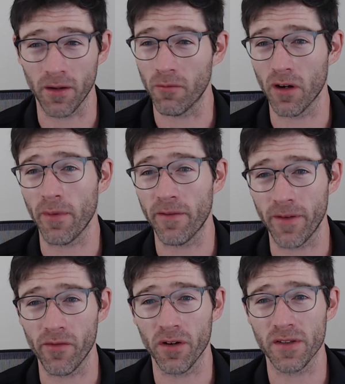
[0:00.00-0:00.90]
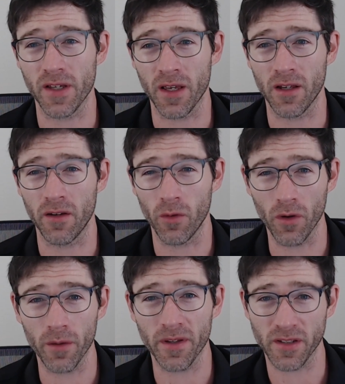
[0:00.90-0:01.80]
and one of my favorites, and if you
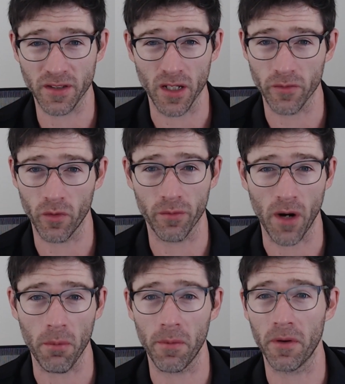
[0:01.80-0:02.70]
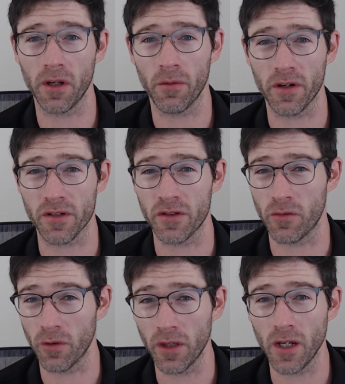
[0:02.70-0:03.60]
want to be successful with probability questions, you
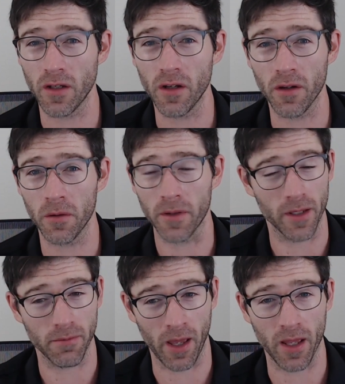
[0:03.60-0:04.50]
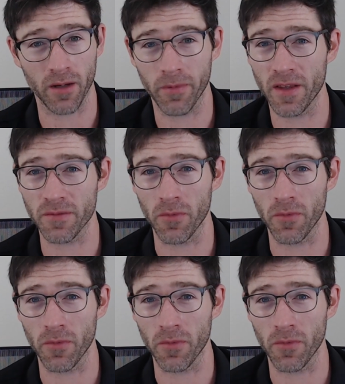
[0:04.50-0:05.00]
really need to know that and means